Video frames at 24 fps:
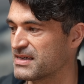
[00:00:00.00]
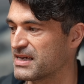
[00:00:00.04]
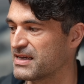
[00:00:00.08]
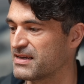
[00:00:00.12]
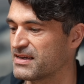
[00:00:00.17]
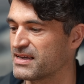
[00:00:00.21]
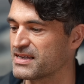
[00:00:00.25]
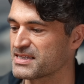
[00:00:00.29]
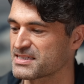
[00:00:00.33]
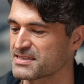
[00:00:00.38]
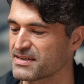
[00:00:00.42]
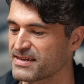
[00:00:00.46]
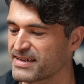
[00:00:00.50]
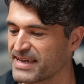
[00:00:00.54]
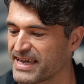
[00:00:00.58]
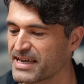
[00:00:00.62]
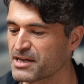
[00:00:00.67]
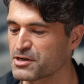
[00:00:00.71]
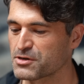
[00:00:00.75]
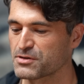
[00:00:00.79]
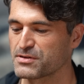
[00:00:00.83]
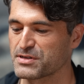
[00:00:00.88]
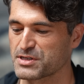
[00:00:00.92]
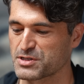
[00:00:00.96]
it, it's like
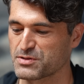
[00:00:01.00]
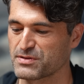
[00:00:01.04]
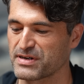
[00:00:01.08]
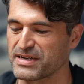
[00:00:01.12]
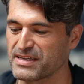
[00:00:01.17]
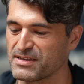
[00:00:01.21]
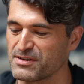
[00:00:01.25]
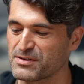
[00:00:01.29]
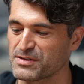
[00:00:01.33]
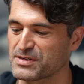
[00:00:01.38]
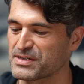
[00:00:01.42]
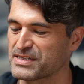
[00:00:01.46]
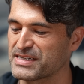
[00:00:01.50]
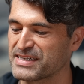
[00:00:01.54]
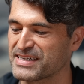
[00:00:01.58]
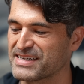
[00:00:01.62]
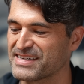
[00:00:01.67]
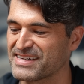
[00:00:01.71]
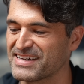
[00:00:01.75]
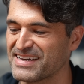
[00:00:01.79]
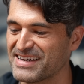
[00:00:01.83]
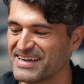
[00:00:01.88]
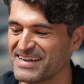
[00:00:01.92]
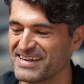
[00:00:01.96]
Icarus, right? You're
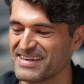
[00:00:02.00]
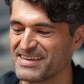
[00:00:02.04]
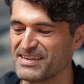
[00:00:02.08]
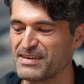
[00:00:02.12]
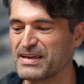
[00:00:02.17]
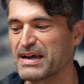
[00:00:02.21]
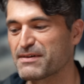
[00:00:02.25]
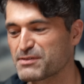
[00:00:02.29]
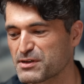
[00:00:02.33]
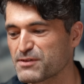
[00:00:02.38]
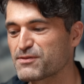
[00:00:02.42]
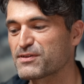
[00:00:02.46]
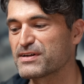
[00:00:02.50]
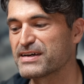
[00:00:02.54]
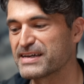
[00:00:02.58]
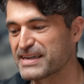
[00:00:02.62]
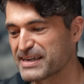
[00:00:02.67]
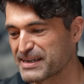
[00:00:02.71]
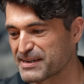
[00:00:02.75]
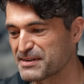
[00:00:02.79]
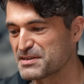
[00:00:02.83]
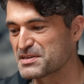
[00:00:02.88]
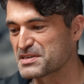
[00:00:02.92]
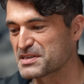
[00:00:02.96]
gonna, you have to fly
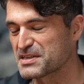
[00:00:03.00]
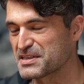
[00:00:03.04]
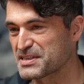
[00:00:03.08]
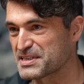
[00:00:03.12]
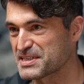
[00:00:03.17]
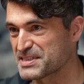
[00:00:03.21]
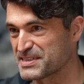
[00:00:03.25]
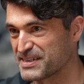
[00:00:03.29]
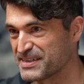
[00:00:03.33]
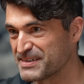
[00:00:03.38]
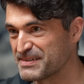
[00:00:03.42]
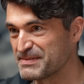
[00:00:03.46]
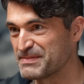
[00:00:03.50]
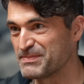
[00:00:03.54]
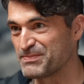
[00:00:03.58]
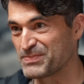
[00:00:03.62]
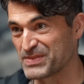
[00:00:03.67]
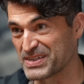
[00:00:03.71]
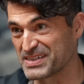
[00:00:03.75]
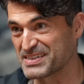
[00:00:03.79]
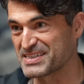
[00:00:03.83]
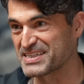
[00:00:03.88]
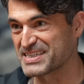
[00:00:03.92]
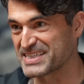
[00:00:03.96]
close to the sun
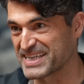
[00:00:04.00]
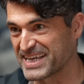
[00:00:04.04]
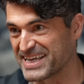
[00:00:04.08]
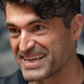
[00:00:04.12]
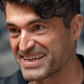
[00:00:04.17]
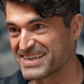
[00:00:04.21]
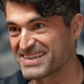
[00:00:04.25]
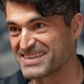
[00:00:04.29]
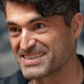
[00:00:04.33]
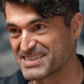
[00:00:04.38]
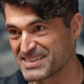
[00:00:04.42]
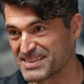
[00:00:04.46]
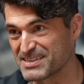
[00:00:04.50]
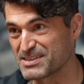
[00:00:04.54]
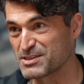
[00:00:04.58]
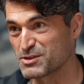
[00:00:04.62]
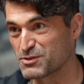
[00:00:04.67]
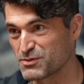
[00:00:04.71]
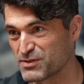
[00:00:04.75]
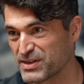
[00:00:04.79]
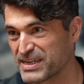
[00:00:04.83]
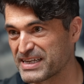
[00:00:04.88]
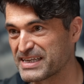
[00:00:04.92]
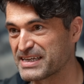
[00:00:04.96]
to take to
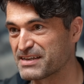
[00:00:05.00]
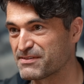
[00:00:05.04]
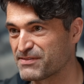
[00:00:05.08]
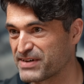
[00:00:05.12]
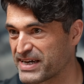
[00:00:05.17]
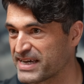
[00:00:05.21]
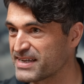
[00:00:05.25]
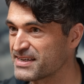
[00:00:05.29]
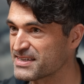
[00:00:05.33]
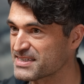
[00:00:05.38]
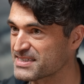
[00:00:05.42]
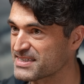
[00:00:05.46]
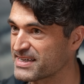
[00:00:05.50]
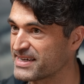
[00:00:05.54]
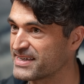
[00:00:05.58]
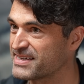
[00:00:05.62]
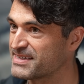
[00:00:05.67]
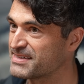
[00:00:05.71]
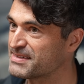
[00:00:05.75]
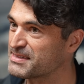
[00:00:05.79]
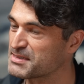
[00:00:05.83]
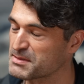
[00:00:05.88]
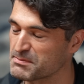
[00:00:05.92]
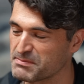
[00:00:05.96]
to really advance. Yes.
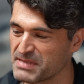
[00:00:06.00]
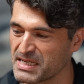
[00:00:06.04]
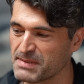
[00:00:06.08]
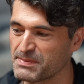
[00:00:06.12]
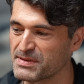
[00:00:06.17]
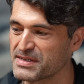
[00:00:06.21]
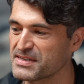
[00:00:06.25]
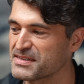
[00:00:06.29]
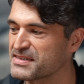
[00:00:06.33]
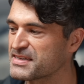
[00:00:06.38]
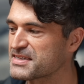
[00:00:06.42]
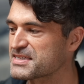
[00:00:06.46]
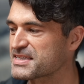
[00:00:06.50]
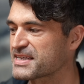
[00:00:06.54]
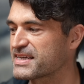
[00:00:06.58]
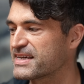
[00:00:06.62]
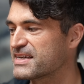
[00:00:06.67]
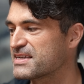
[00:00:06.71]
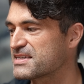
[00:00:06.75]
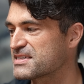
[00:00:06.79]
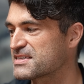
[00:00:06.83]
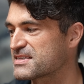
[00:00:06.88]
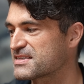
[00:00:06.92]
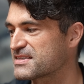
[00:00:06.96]
And maybe in this
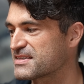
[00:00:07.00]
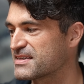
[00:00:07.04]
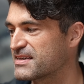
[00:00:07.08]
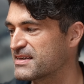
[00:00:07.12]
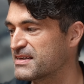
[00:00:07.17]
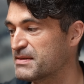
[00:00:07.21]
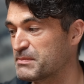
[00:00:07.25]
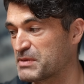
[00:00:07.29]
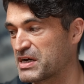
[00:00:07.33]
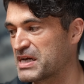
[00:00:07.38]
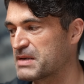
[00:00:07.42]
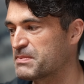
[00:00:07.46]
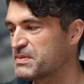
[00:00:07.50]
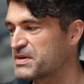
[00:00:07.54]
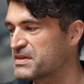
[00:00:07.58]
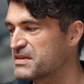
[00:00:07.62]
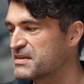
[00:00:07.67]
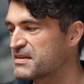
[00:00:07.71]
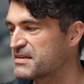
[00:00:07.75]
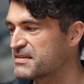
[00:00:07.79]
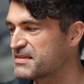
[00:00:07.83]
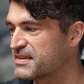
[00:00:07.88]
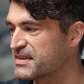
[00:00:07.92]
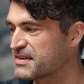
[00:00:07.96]
case, in my
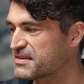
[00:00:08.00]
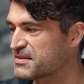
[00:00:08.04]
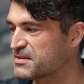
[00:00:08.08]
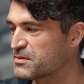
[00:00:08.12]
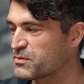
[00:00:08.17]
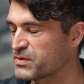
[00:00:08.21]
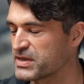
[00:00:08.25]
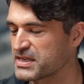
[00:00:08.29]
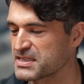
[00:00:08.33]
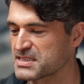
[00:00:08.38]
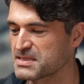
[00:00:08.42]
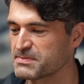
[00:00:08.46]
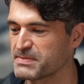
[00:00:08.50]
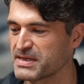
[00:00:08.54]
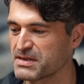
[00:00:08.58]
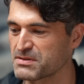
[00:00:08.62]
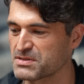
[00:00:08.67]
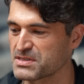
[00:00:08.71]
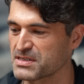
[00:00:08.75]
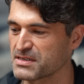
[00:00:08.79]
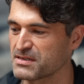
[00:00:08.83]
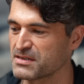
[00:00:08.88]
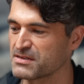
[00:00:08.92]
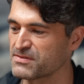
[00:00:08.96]
opinion, I think the wings are
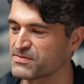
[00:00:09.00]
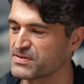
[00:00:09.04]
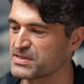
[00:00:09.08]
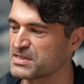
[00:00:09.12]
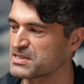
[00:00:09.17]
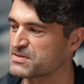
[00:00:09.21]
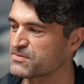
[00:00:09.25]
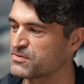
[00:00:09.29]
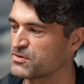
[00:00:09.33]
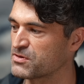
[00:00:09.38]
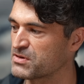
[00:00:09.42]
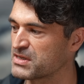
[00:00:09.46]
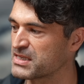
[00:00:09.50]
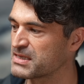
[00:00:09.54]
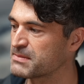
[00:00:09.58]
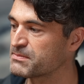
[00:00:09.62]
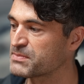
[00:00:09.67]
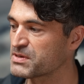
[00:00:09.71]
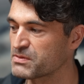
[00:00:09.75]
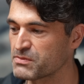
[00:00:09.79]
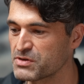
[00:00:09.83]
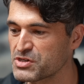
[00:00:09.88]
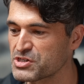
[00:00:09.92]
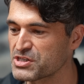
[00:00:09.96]
melting off and he's
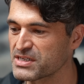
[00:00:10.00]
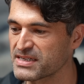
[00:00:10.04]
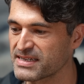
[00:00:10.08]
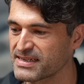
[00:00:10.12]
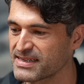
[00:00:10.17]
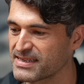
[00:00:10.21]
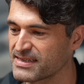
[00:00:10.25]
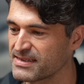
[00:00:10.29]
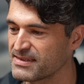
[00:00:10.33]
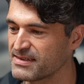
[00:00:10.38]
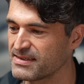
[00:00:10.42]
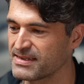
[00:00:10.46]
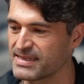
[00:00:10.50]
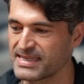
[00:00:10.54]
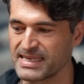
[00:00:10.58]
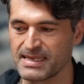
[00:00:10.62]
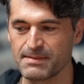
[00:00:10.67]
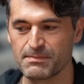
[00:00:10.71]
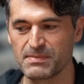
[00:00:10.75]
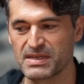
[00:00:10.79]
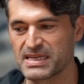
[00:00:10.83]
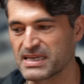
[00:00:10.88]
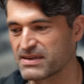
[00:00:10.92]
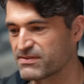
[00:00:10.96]
falling. But we should
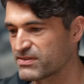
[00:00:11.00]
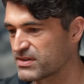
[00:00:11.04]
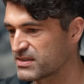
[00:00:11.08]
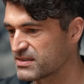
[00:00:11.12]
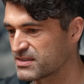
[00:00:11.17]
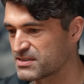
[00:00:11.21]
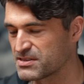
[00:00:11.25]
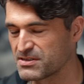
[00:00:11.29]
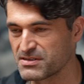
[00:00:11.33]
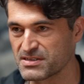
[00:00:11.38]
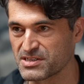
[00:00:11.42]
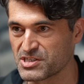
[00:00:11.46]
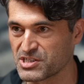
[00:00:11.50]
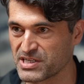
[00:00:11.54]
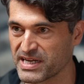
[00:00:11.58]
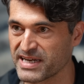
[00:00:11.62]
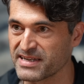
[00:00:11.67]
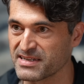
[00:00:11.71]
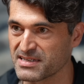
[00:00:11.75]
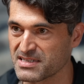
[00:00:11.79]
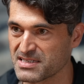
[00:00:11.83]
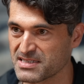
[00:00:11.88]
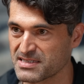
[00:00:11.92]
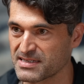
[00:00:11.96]
keep giving the dude a
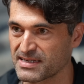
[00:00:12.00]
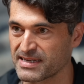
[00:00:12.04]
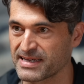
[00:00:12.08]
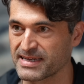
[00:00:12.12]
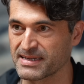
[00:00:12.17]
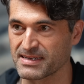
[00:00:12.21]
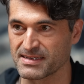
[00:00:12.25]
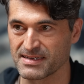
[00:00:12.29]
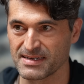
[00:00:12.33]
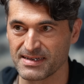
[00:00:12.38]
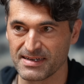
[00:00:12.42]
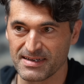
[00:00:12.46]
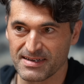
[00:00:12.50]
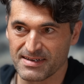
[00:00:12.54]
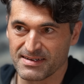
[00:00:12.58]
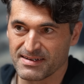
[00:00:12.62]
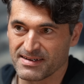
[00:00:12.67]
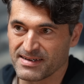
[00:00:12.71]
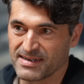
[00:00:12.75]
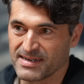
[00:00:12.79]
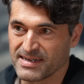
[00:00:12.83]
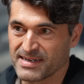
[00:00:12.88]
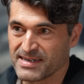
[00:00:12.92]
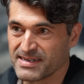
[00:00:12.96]
chance to like
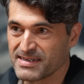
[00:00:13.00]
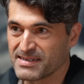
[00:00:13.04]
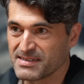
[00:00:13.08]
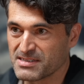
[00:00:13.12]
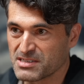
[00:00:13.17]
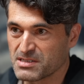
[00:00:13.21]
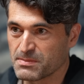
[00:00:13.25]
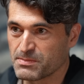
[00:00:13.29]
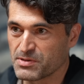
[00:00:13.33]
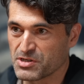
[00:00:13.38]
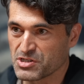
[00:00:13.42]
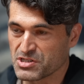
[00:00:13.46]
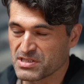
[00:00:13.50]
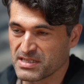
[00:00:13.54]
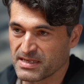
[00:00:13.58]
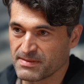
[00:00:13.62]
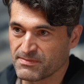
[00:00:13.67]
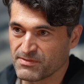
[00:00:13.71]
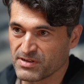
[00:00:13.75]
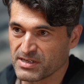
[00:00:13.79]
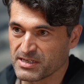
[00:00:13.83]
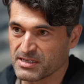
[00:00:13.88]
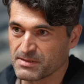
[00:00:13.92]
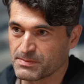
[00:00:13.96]
with uh, evidence to push the
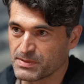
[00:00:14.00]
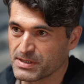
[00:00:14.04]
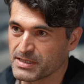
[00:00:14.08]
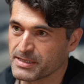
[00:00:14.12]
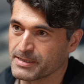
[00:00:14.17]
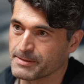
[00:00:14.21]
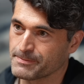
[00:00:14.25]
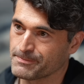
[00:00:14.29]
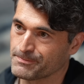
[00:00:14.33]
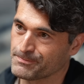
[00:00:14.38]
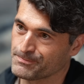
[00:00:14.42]
envelope. Yeah,